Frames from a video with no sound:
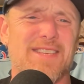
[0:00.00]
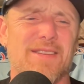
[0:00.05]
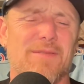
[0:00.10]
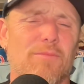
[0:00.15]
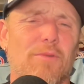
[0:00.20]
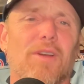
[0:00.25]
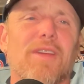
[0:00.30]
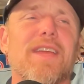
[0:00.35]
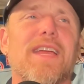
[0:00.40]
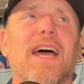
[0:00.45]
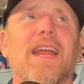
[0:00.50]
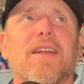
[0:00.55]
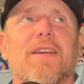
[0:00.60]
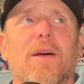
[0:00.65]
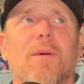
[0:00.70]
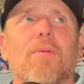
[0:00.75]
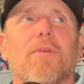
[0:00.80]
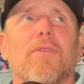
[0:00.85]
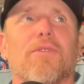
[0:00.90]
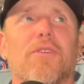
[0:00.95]
he got a
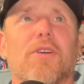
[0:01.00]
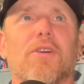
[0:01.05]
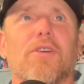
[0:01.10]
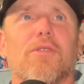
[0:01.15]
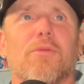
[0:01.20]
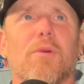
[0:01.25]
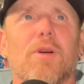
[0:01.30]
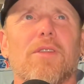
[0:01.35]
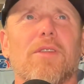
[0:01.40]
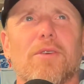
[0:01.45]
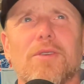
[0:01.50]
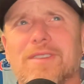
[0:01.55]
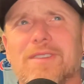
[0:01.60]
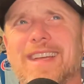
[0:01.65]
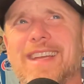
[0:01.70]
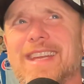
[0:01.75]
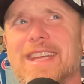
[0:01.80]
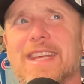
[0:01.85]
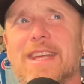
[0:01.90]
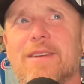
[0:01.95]
couple series wins, or
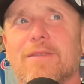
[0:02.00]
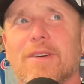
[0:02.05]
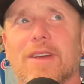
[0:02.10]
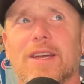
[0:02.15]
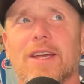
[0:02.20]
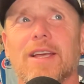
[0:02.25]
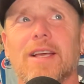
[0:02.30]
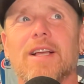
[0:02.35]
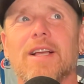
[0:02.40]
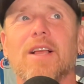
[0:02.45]
did he even?